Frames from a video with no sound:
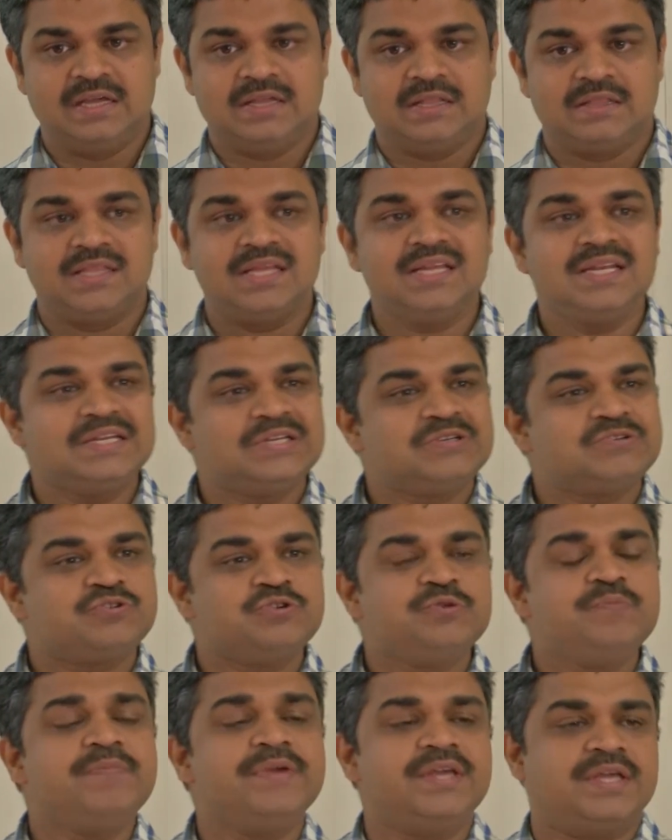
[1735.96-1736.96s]
then it
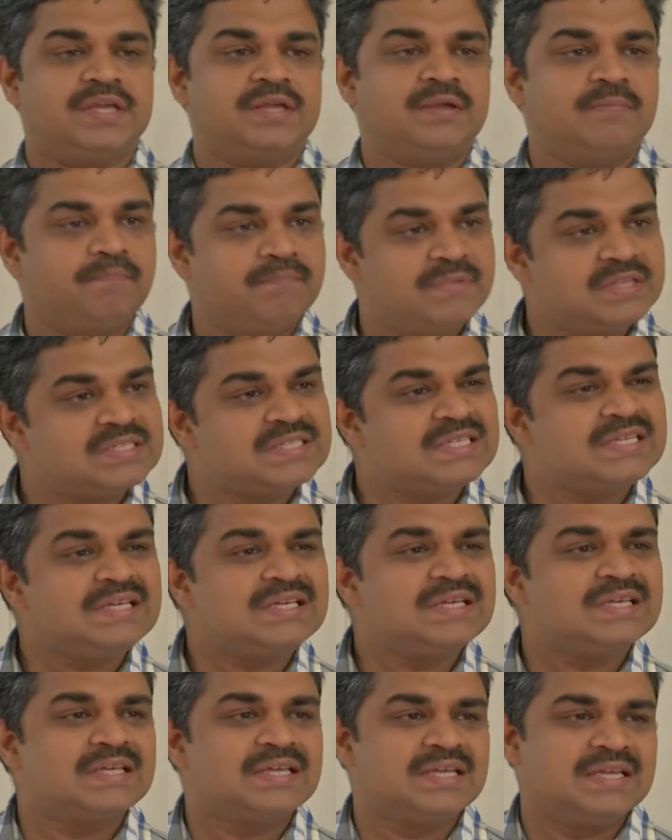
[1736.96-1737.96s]
should be
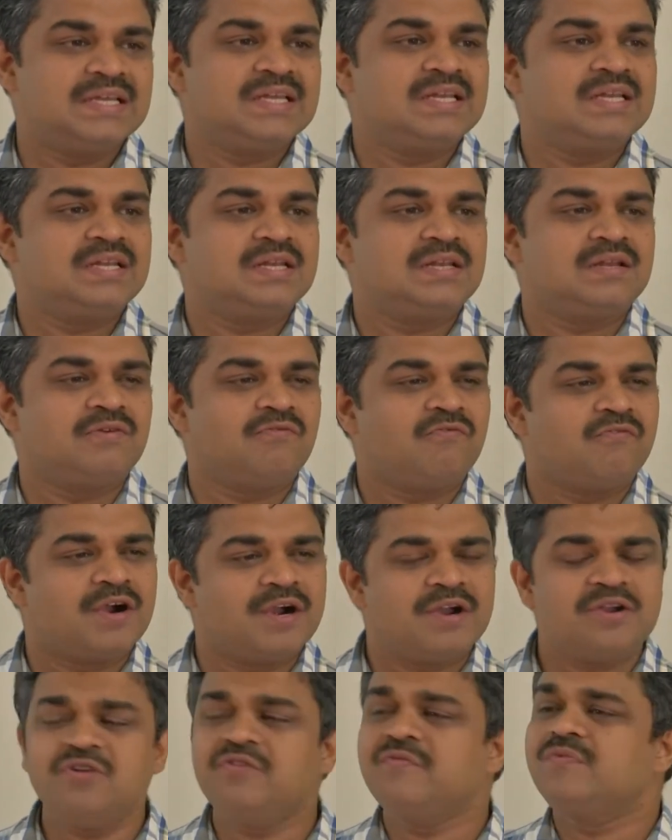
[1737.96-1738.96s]
missing in
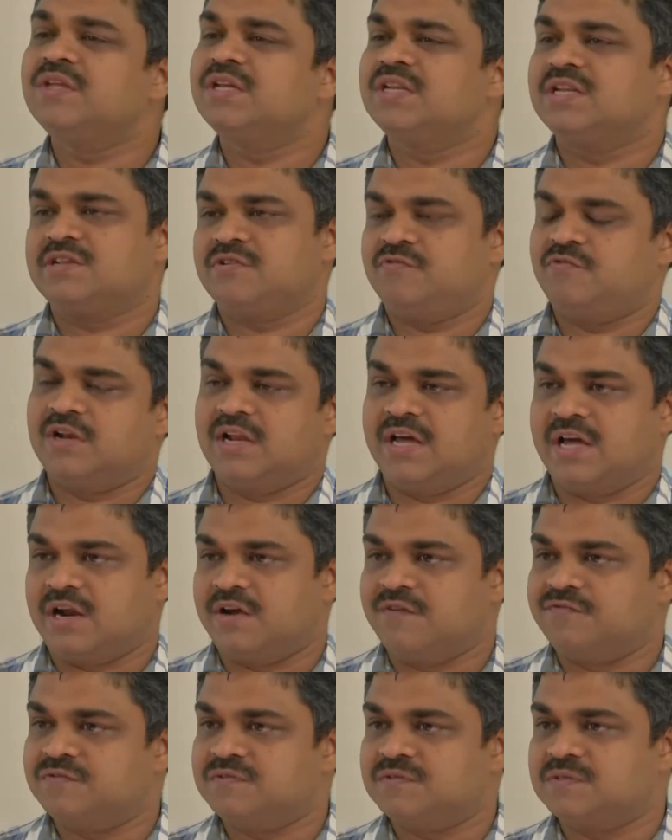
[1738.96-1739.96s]
one of the interval
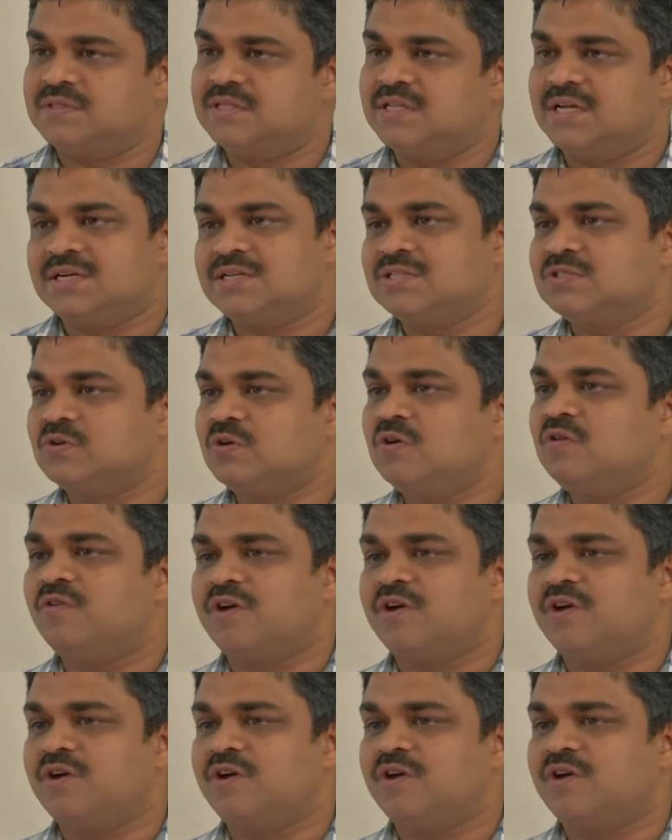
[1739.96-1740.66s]
graphs. That is all